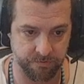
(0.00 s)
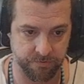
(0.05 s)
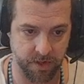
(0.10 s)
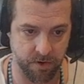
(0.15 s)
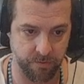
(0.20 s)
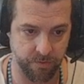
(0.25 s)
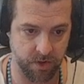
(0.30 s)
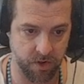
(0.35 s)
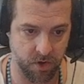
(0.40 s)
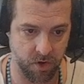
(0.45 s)
There
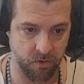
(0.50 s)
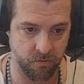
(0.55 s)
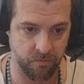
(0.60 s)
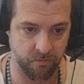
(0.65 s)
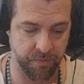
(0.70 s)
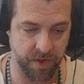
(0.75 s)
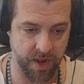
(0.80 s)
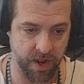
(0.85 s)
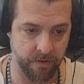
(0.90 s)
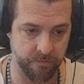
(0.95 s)
we go.
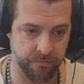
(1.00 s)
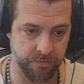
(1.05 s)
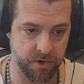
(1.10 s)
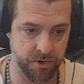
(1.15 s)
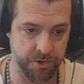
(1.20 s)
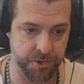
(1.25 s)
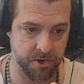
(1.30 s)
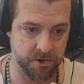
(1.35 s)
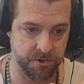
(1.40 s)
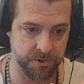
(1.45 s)
Bam.
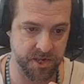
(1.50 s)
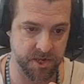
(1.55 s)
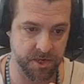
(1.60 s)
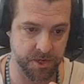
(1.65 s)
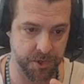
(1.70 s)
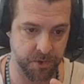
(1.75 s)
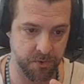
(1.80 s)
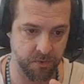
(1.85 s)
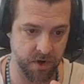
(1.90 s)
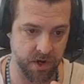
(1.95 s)
Here's our
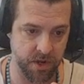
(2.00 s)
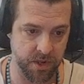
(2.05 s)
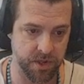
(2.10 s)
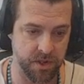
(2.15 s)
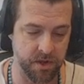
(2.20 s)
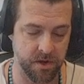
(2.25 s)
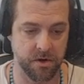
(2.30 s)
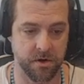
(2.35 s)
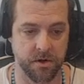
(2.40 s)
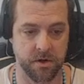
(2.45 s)
disc right
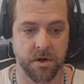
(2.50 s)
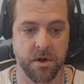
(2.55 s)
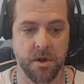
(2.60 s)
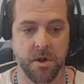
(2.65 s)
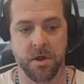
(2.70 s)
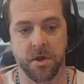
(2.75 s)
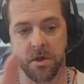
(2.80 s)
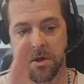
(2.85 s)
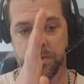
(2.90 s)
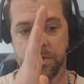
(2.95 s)
here.
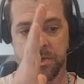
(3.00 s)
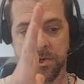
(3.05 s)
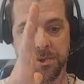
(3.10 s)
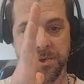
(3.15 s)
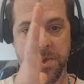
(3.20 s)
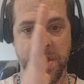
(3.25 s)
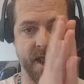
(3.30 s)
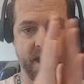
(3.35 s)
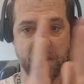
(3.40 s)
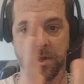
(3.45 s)

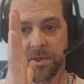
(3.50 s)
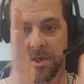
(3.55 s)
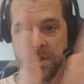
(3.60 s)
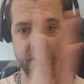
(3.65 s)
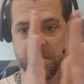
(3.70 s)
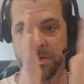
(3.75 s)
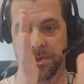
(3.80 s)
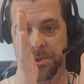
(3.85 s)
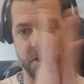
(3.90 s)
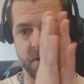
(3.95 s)
Just acting
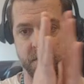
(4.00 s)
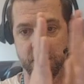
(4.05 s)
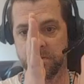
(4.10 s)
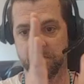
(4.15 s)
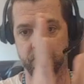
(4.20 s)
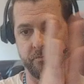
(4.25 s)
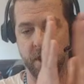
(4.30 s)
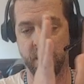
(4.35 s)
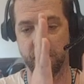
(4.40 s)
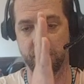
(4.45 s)
as a
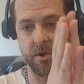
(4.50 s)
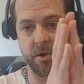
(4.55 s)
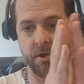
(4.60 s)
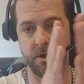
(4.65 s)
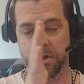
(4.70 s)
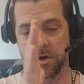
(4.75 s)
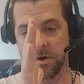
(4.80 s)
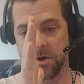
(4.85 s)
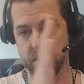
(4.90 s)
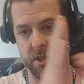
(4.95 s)

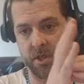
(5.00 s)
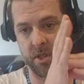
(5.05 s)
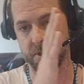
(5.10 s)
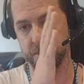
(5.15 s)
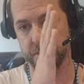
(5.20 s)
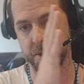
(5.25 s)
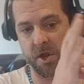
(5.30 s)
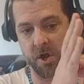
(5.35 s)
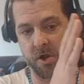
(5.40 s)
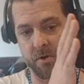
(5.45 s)
barrier
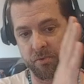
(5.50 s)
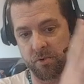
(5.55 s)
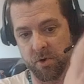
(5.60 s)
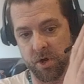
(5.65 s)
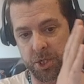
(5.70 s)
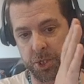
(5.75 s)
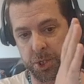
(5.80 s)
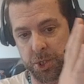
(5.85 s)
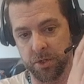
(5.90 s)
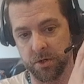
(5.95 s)
against air
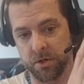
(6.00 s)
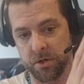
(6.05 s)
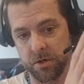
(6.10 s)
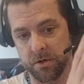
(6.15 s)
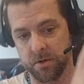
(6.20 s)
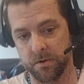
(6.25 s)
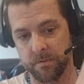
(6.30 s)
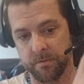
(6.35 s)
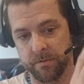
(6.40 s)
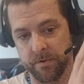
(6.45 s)
pressure.
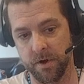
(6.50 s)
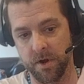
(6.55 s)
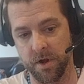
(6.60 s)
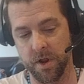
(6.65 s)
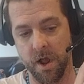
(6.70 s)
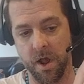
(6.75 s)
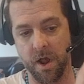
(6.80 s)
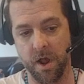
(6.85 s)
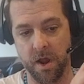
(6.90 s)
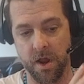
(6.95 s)
Very
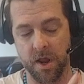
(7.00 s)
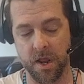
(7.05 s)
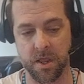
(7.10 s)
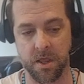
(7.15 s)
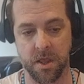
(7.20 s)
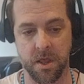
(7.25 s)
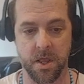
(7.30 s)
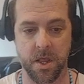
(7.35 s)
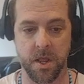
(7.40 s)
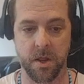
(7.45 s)
high.
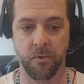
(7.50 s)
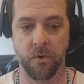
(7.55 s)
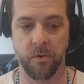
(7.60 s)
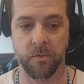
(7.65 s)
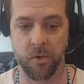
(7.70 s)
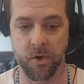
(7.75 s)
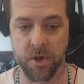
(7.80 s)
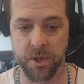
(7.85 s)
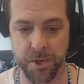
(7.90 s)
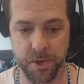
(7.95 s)

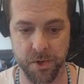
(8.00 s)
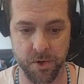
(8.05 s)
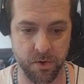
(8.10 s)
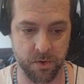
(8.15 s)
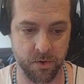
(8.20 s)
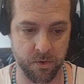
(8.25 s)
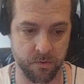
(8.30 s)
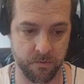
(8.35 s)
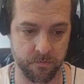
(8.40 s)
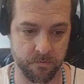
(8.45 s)

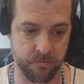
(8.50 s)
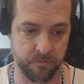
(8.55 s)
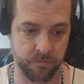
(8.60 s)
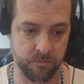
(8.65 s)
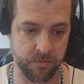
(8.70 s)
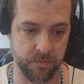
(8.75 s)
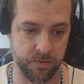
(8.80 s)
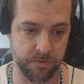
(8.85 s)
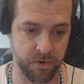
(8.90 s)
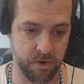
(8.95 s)
1.2.
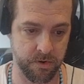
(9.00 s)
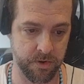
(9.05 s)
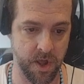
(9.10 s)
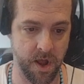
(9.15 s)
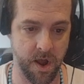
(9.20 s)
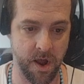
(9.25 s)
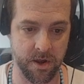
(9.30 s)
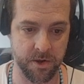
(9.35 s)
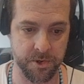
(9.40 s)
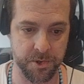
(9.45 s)
Probably the
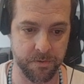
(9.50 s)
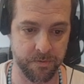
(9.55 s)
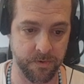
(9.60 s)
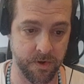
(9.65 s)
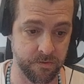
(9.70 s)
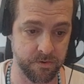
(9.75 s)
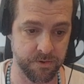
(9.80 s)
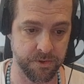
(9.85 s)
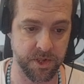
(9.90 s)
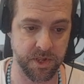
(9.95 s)
highest of
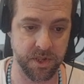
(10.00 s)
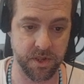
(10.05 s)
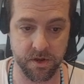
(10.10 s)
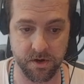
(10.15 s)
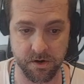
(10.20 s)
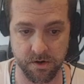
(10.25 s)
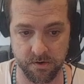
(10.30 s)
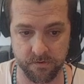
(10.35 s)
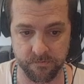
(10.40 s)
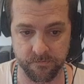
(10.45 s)
everything
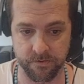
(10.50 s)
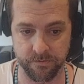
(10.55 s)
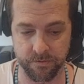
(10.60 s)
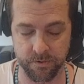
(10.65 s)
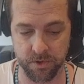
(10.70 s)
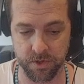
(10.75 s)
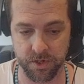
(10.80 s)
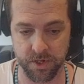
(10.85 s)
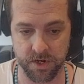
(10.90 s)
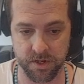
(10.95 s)
here. If you
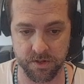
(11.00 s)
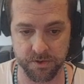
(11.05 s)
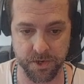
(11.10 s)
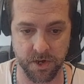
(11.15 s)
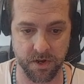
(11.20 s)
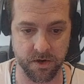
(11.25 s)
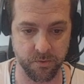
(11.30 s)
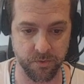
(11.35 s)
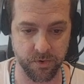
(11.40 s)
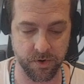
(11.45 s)
look at it, it's
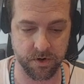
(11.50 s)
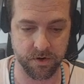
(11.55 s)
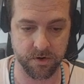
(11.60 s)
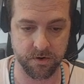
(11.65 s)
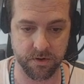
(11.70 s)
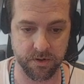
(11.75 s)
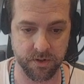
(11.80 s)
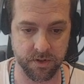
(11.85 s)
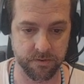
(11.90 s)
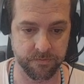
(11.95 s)
kind of weird.
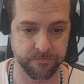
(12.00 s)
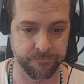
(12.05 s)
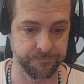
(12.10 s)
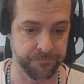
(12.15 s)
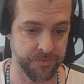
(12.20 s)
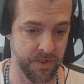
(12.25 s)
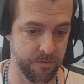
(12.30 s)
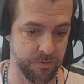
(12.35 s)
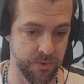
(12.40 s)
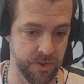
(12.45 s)

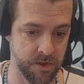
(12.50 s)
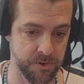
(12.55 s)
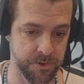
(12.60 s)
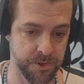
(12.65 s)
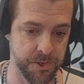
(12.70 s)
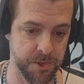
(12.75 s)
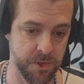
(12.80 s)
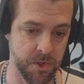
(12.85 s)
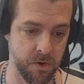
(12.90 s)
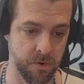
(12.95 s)
Everything else
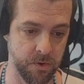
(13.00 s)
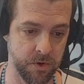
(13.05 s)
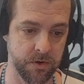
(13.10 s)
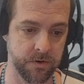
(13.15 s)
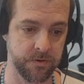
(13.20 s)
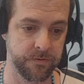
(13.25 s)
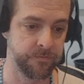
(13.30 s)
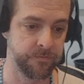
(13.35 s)
is lower.